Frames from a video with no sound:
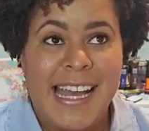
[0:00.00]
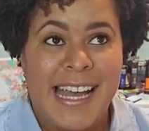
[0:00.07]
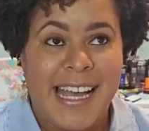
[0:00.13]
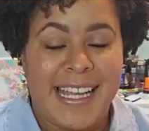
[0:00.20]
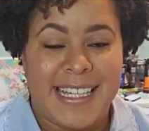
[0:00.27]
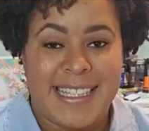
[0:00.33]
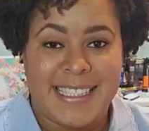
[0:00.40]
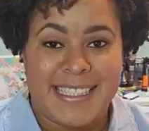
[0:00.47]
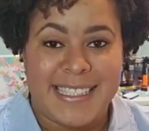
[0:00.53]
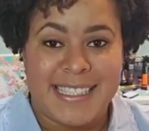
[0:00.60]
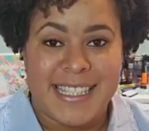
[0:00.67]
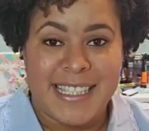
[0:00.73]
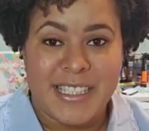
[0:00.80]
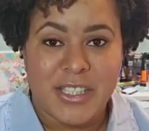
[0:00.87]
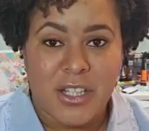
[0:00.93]

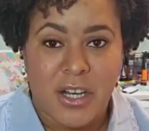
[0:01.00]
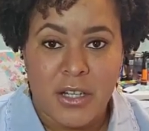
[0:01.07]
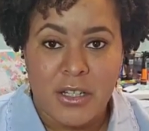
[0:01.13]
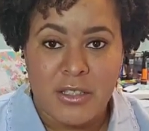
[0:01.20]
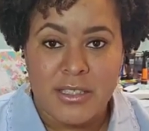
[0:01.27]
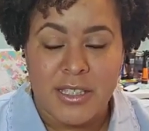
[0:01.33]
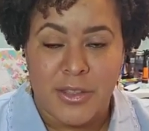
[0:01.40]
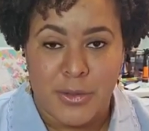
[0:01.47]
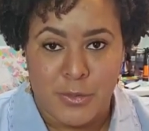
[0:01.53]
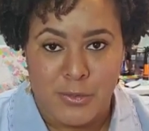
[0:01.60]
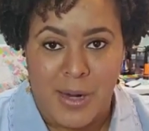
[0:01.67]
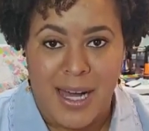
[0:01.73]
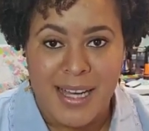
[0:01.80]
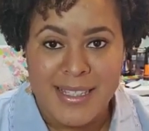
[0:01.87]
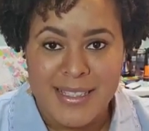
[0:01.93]
and it's called the
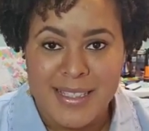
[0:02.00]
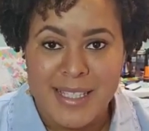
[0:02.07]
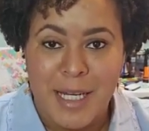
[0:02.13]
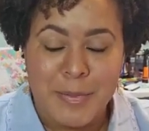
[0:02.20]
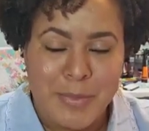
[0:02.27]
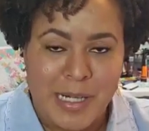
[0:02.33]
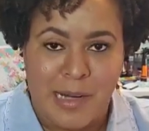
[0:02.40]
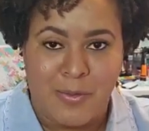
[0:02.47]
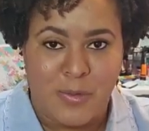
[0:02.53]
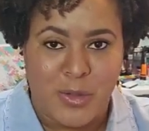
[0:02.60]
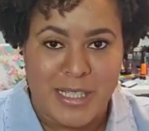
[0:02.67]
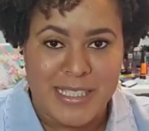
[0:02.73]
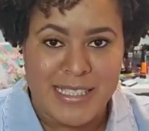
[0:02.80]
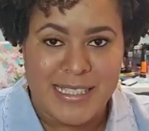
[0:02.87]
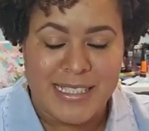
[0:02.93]
Rise Up
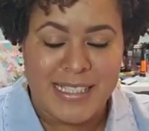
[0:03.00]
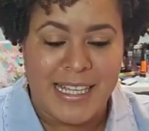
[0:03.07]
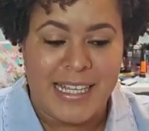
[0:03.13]
Conference,